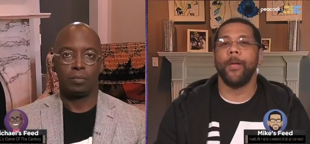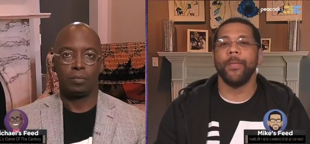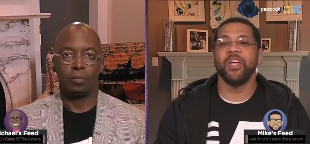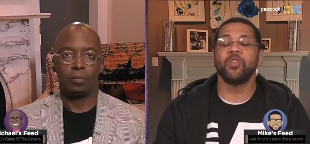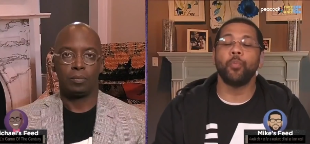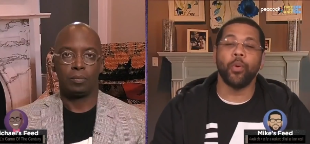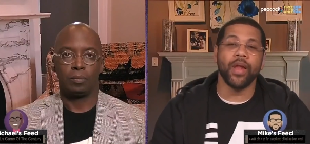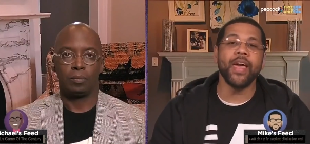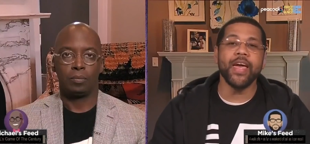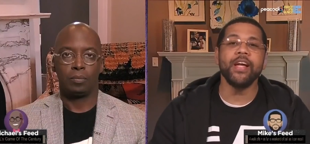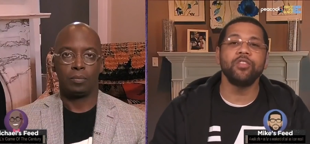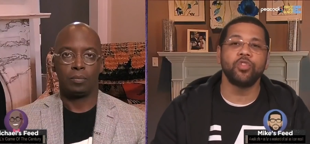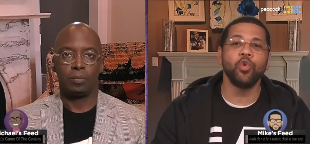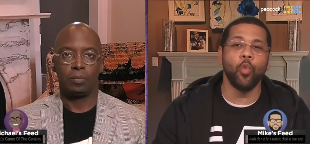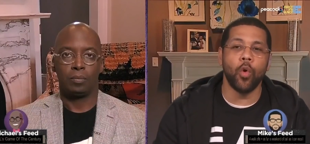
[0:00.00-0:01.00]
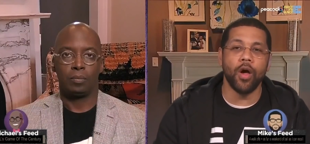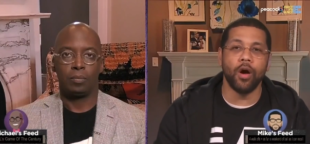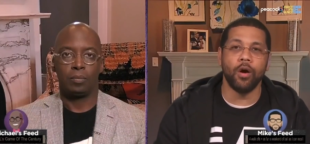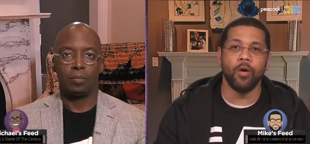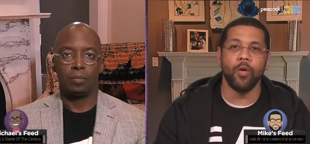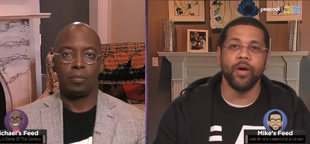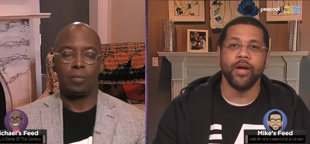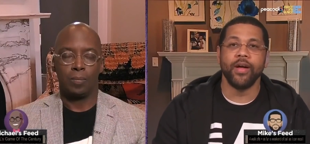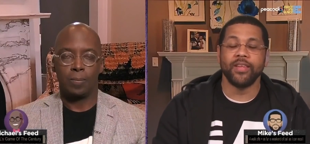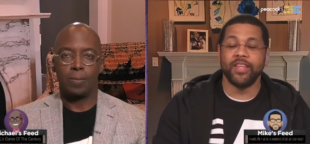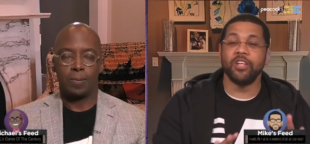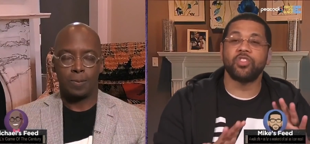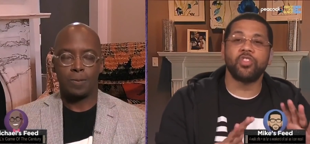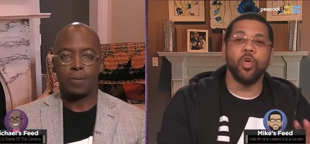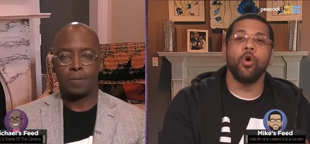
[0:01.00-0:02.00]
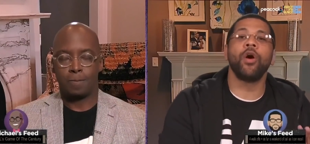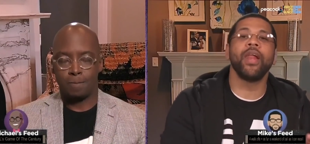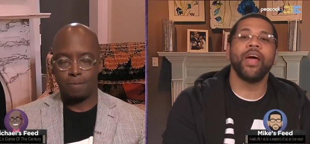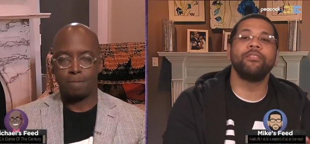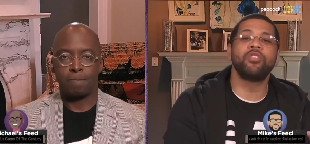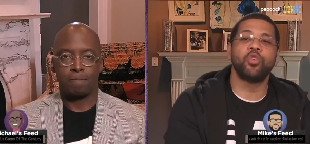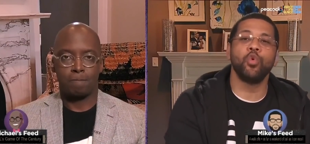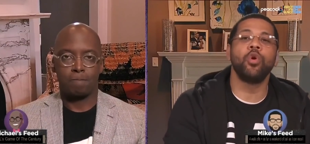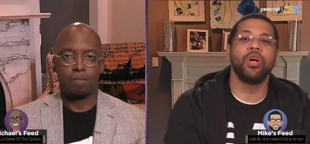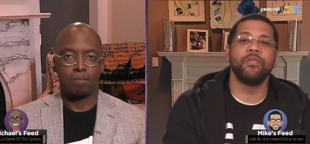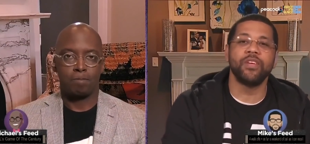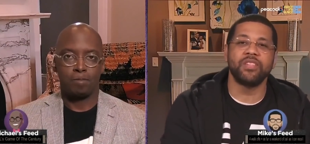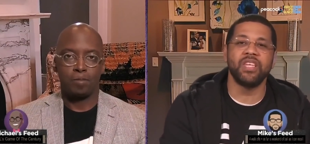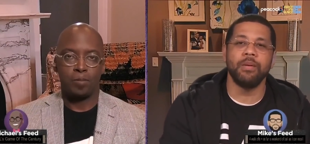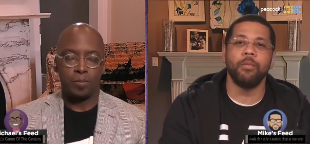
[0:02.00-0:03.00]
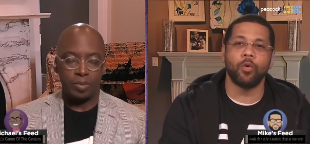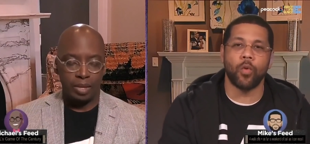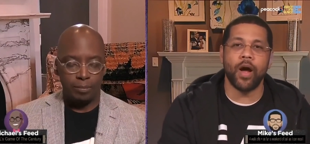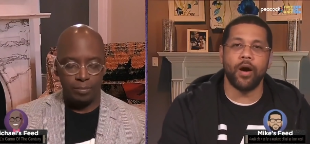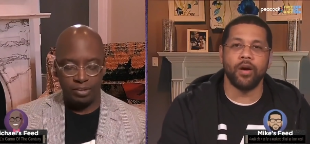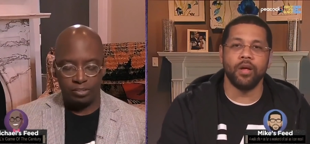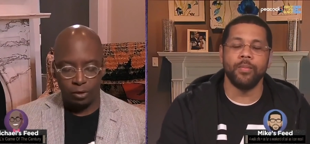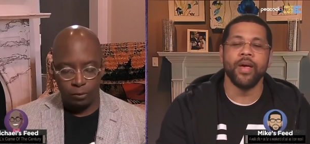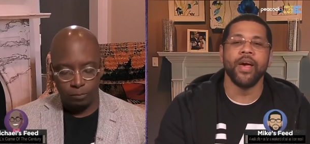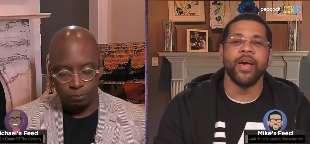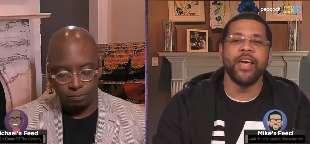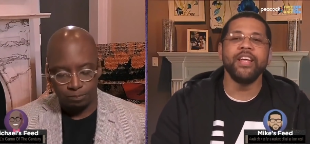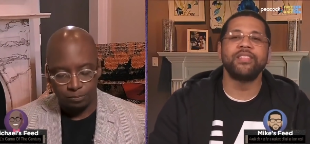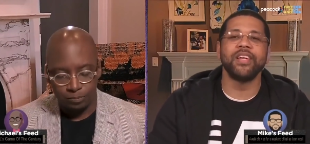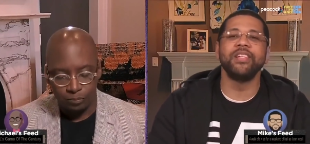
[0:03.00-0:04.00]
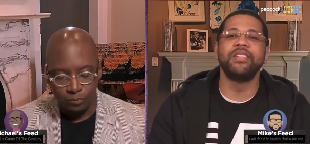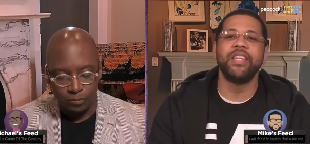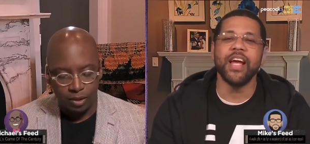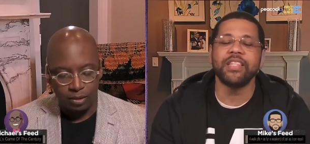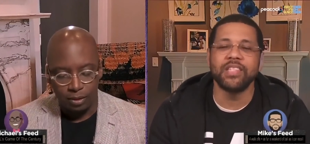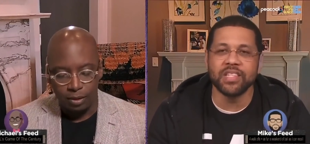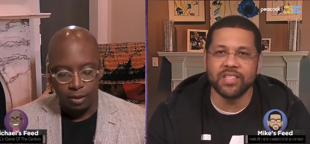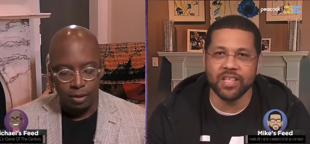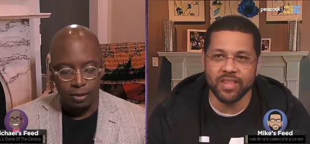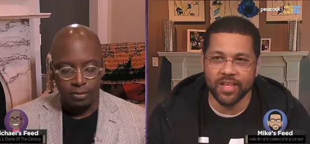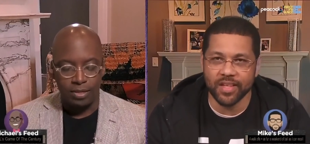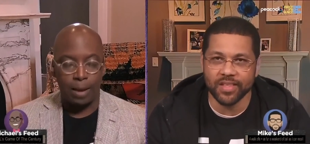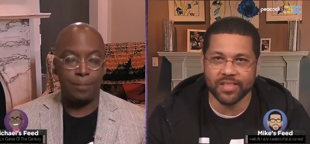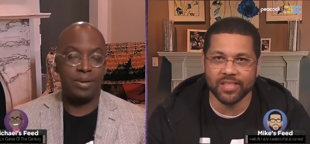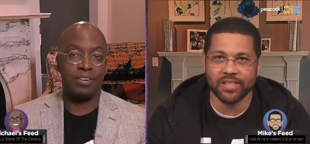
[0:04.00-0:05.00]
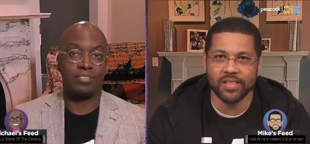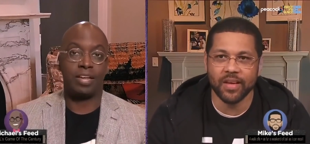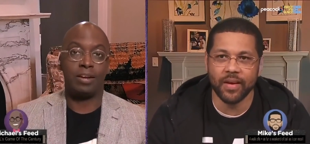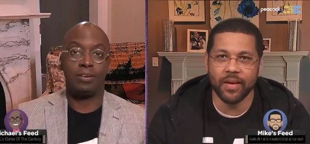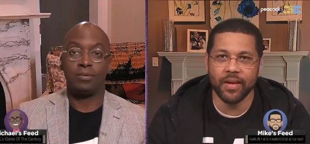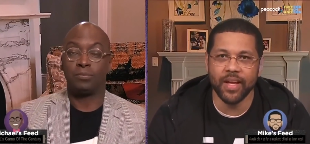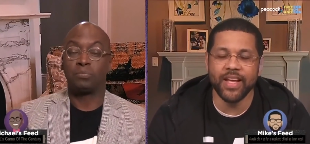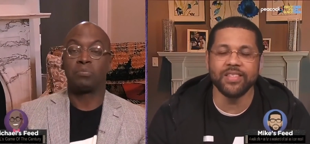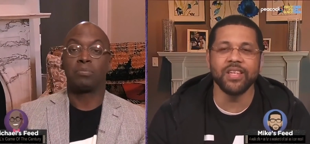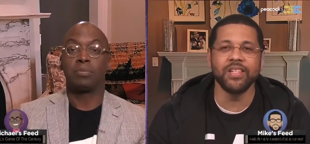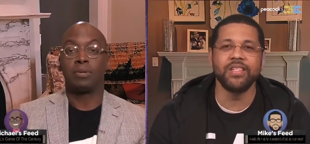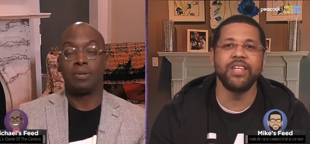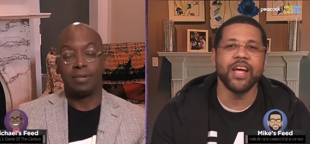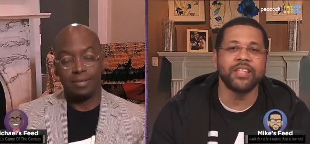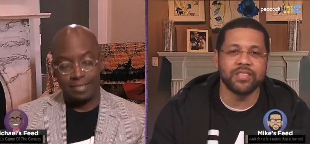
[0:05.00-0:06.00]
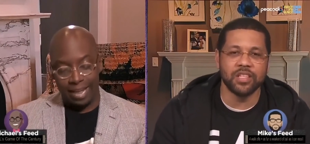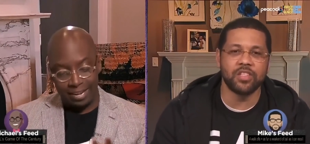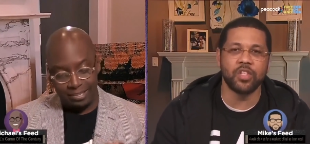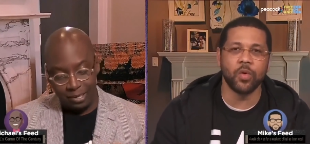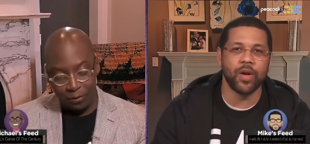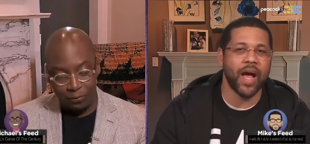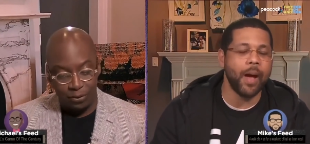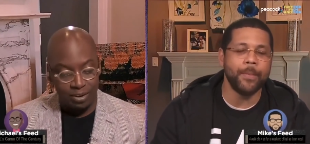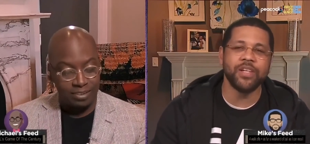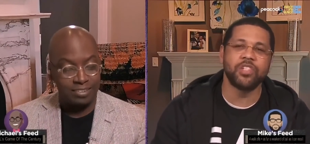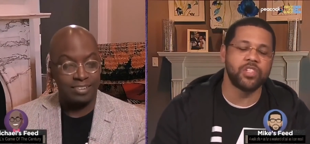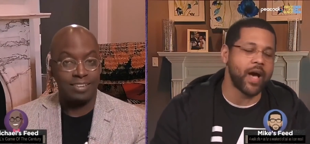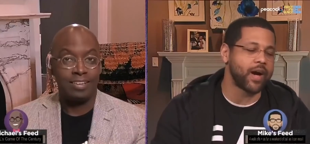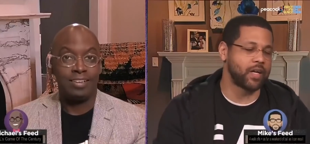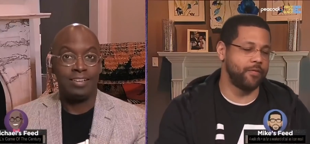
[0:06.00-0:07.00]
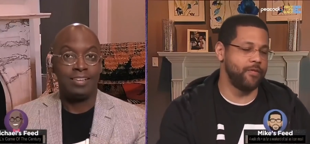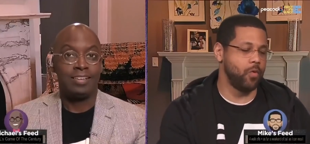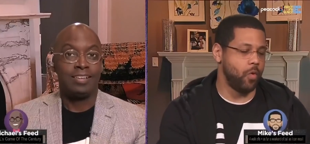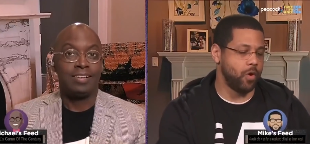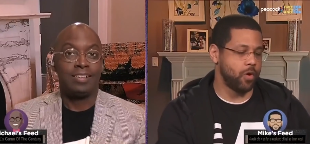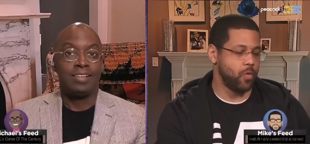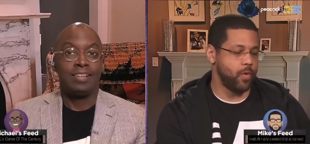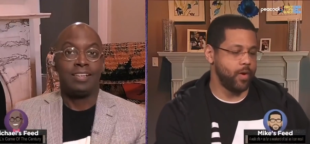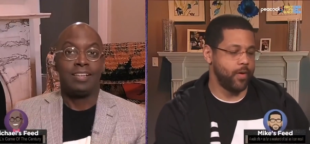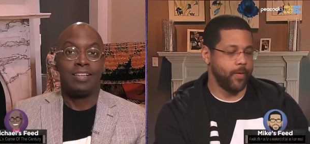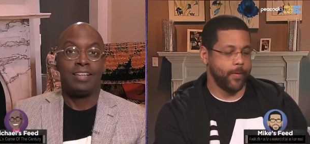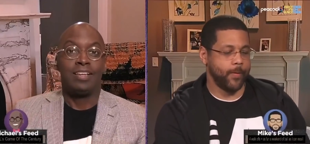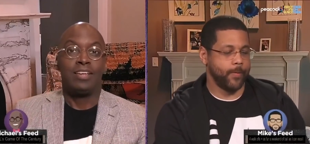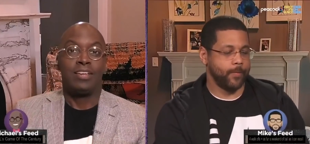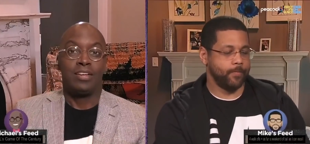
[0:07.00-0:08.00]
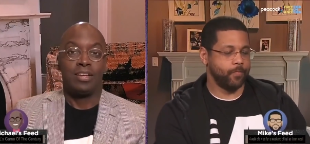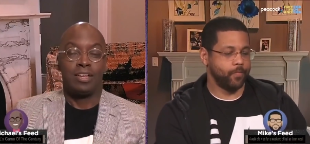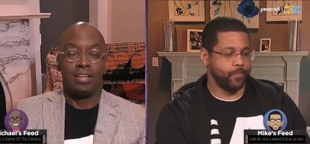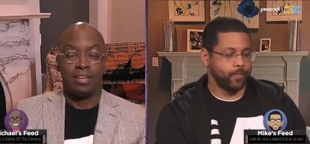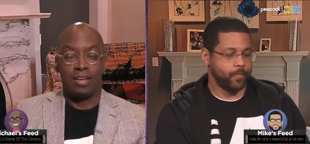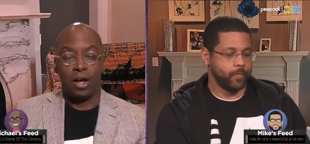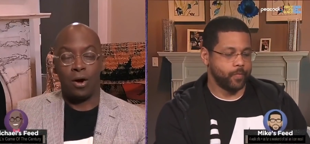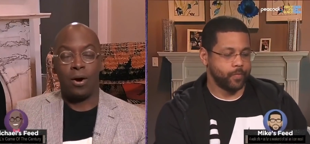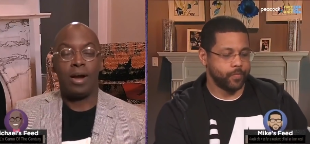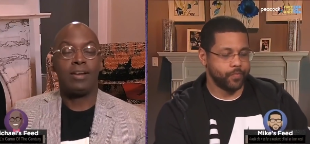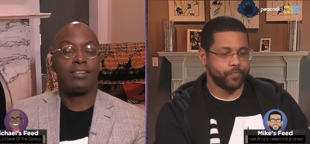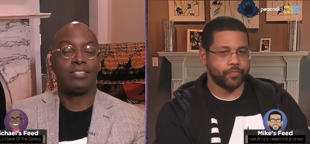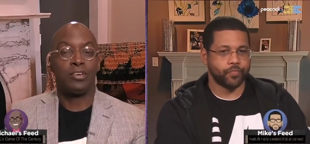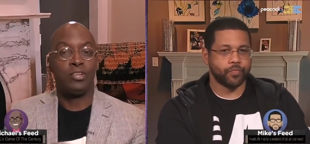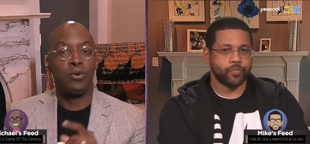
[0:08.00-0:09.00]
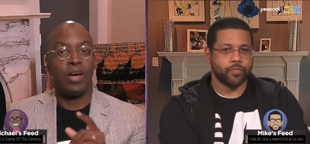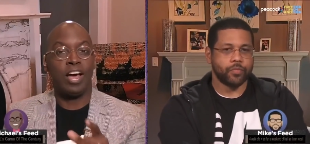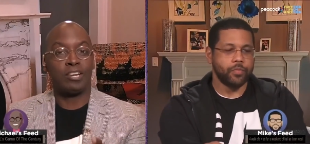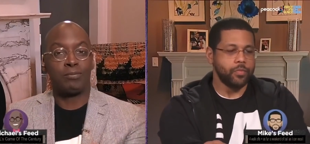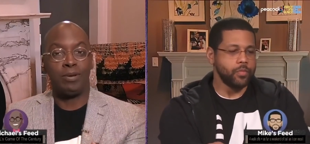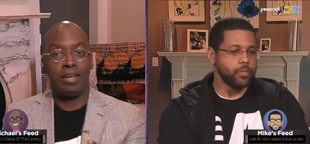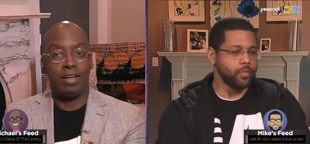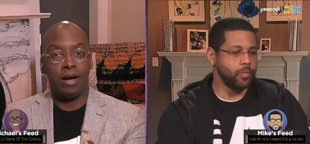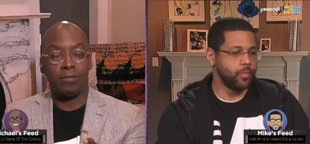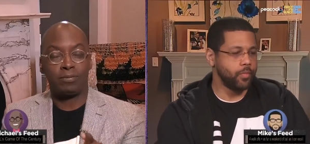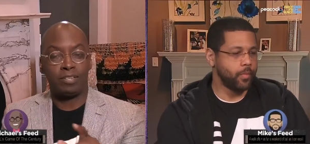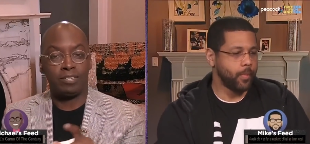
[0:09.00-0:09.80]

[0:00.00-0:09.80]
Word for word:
Speaker 1: He's playing too well. They're still going to have too good of a team around him. He's addicted to that this. That being said, he's addicted to it. I'd be shocked if he walk away.
Speaker 2: All right. So you asked me off the